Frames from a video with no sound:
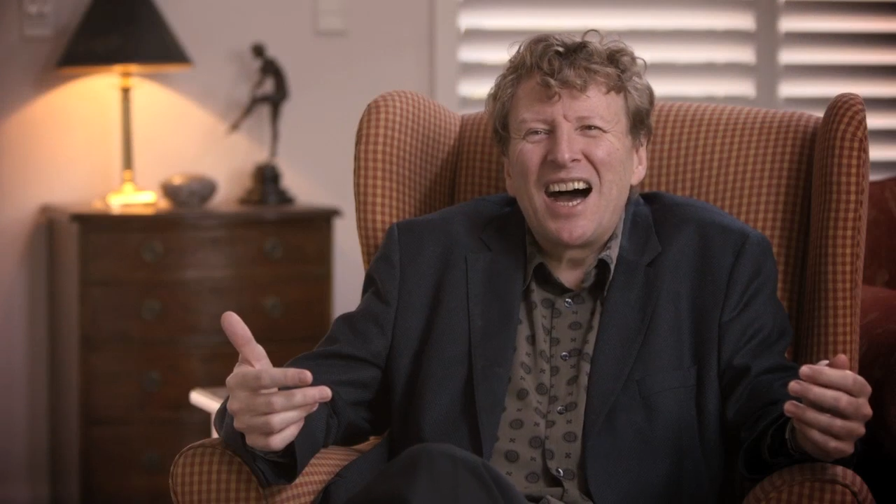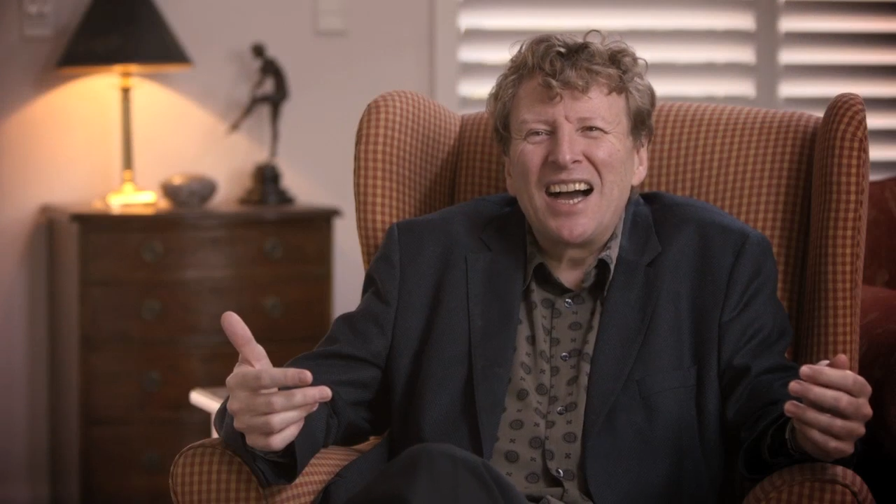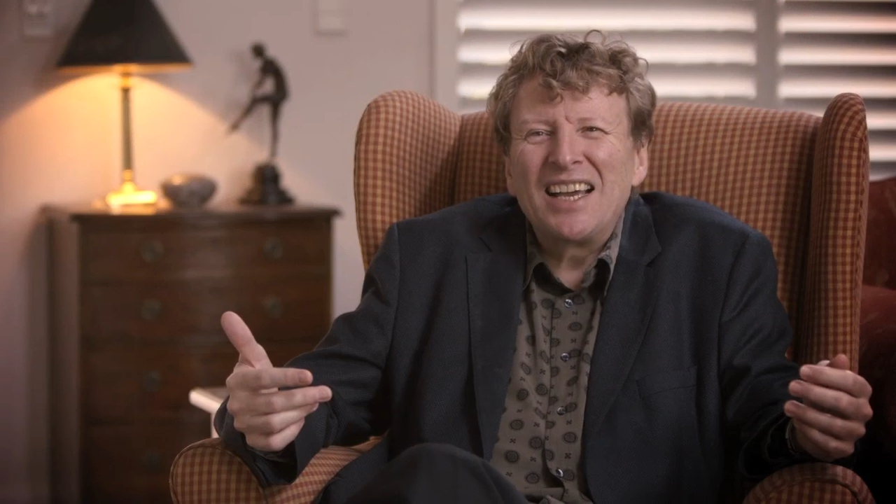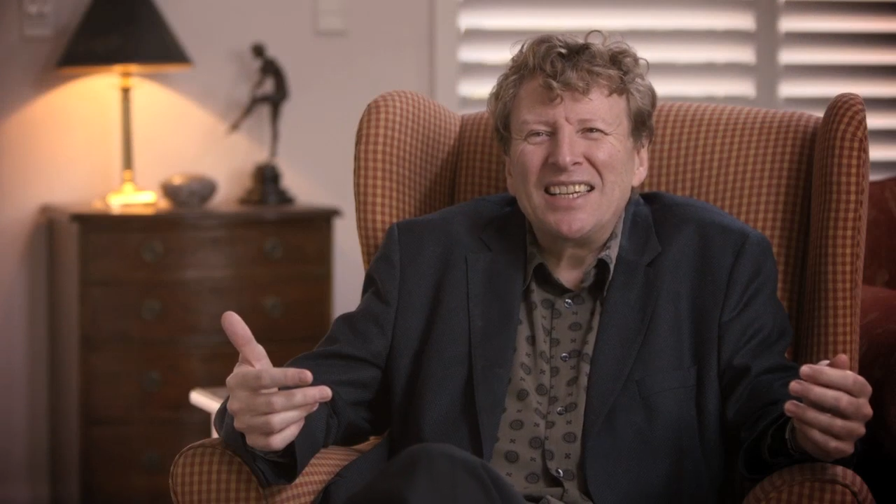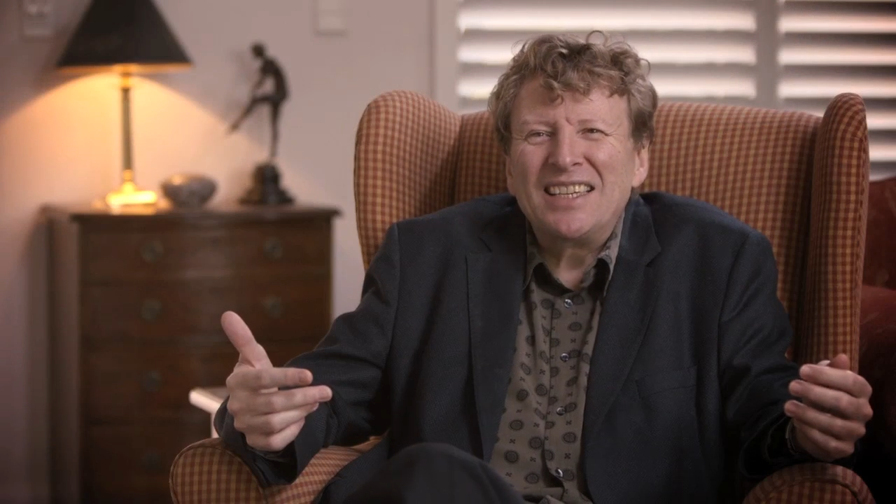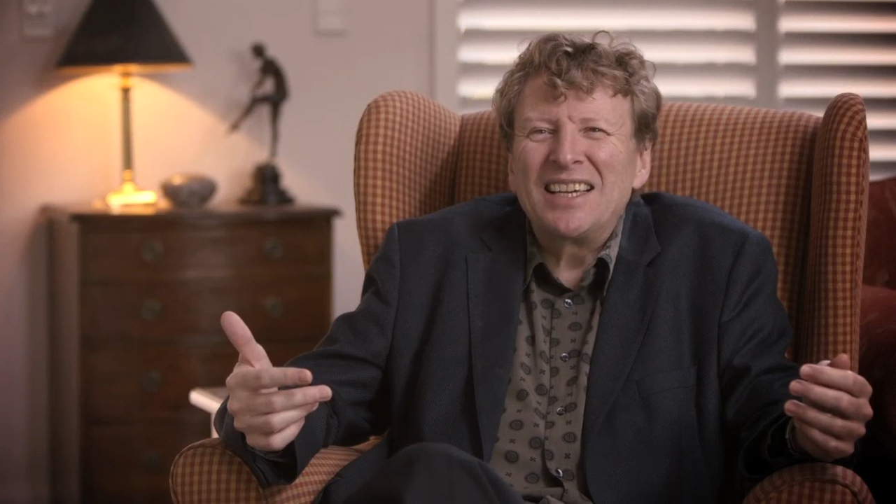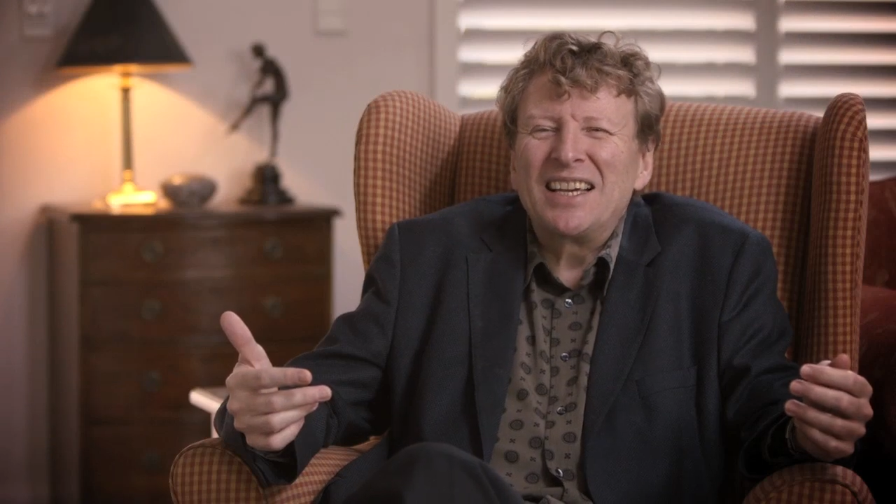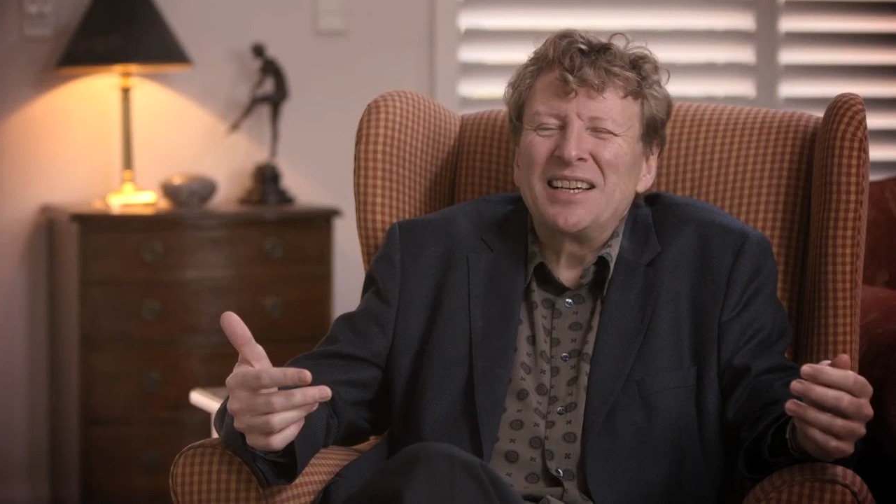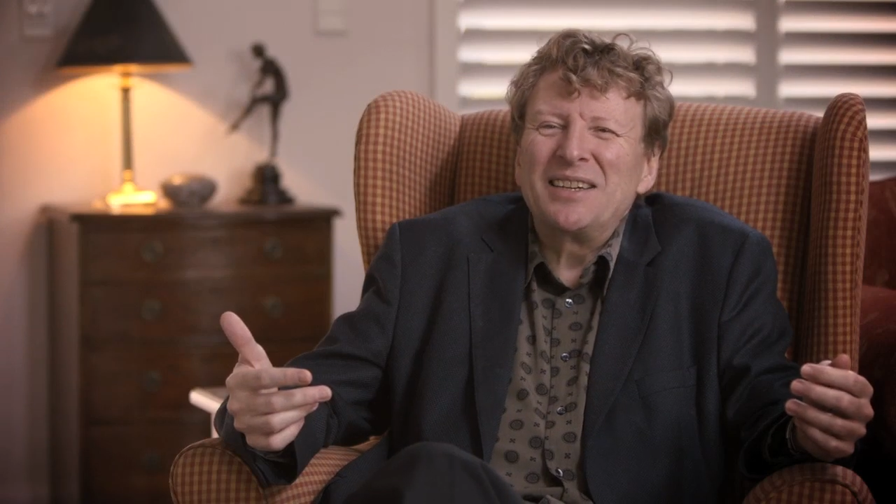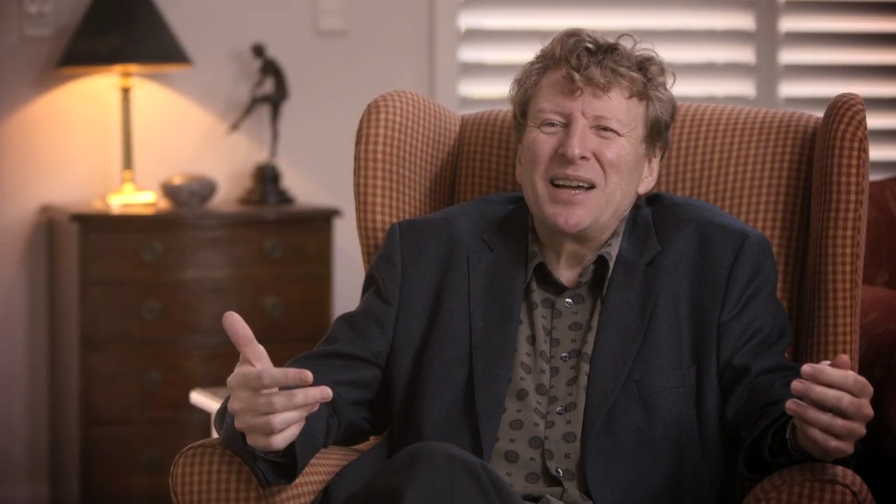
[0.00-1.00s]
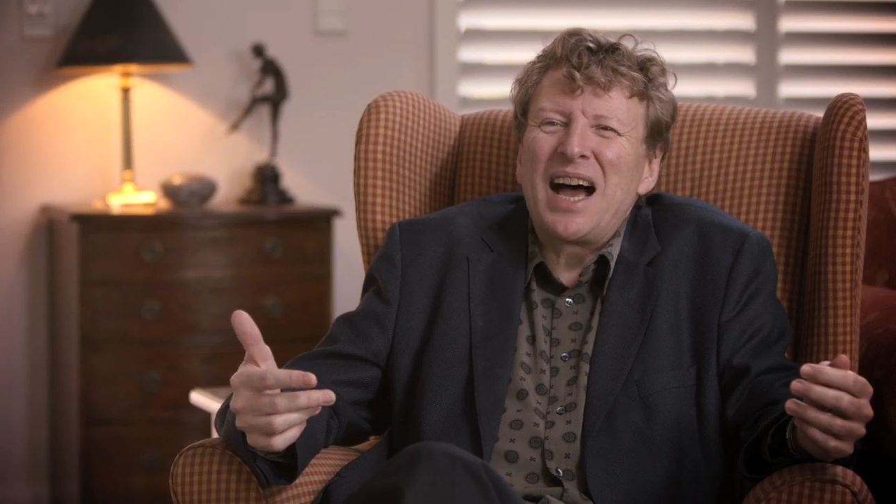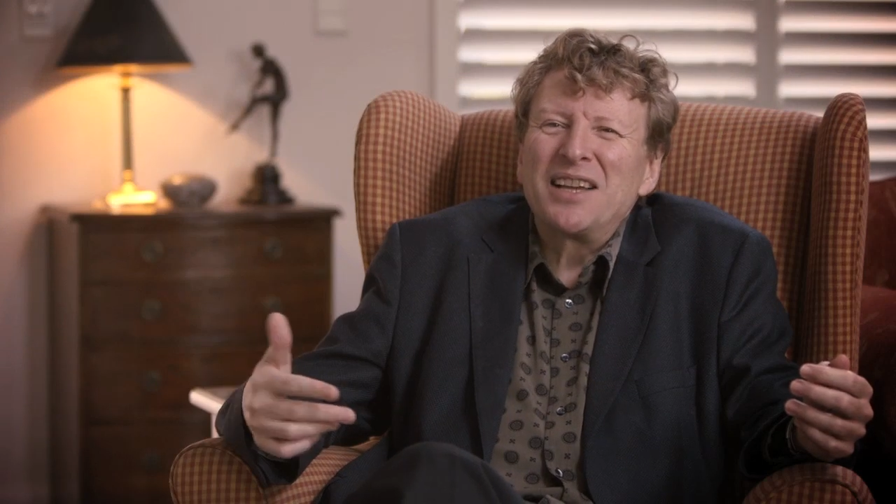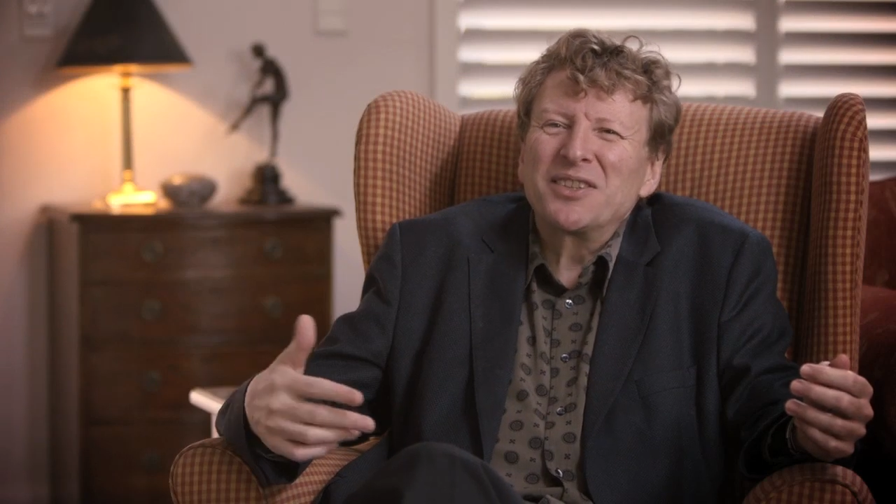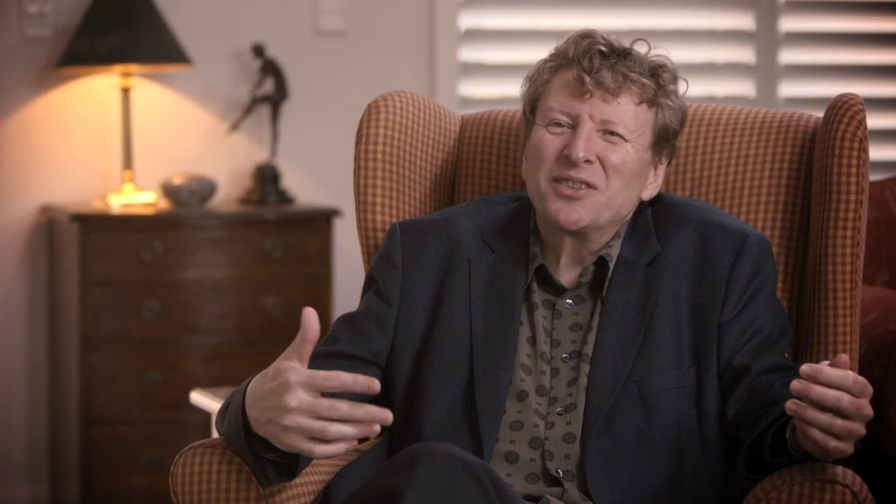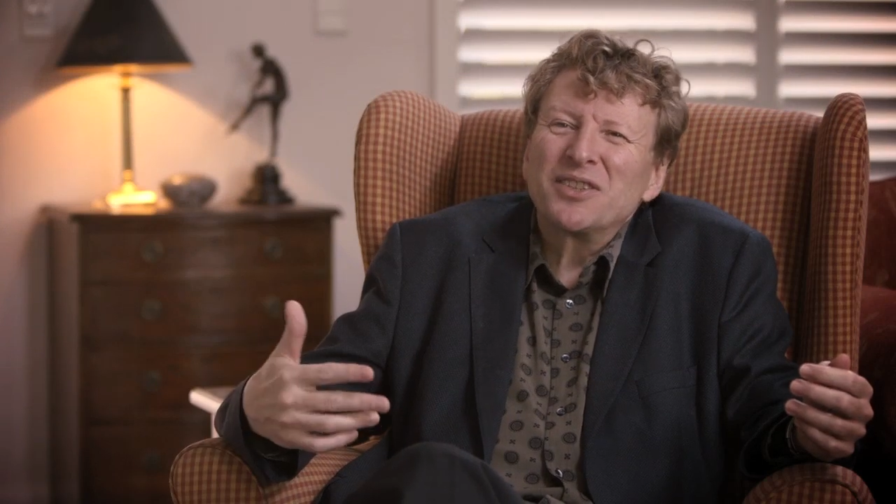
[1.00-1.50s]
I
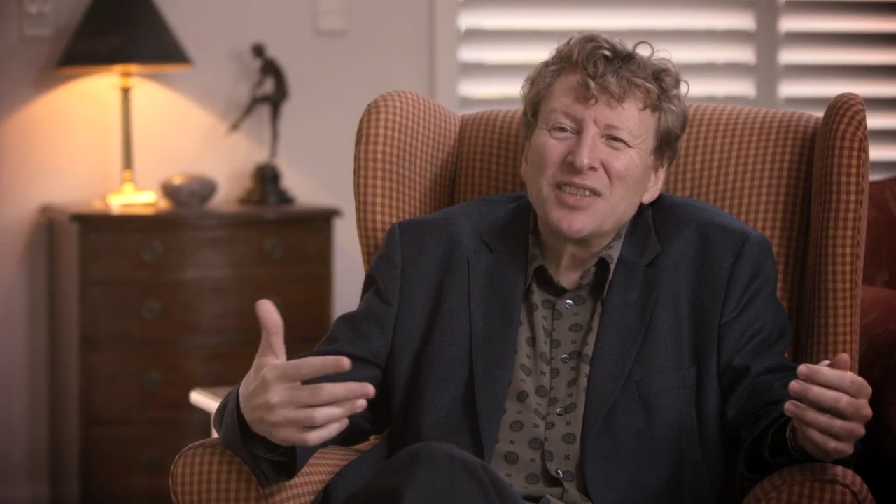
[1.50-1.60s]
asked